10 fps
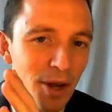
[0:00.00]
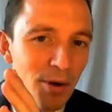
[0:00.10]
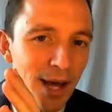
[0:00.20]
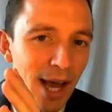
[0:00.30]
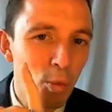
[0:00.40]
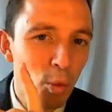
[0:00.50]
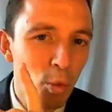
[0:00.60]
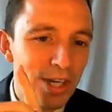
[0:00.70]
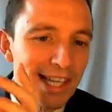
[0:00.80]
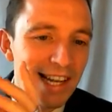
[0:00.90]
Okay,
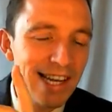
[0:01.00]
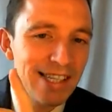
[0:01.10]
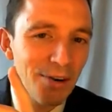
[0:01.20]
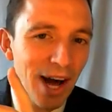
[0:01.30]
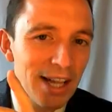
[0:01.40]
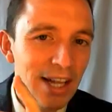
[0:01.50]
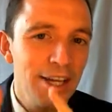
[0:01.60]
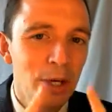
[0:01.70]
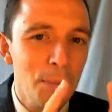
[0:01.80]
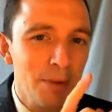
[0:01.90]
one, it's literal,
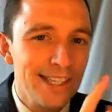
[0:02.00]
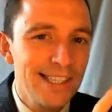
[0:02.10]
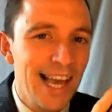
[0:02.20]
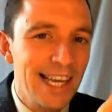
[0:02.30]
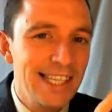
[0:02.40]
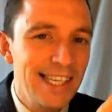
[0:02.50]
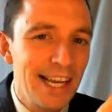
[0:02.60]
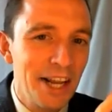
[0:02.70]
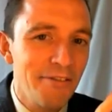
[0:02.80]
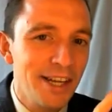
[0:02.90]
but the second
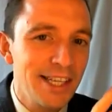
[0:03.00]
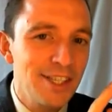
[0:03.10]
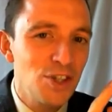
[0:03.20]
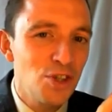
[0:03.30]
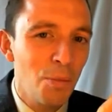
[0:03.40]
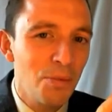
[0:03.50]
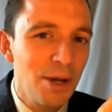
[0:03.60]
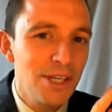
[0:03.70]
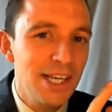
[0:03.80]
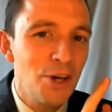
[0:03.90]
significance
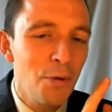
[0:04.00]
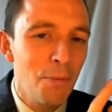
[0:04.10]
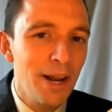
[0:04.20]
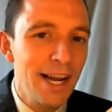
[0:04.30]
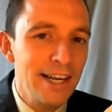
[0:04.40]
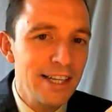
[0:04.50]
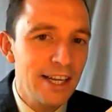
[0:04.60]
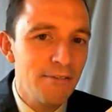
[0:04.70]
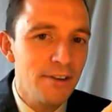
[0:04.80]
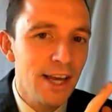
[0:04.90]
sometimes is completely
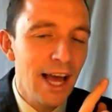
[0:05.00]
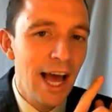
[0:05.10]
different,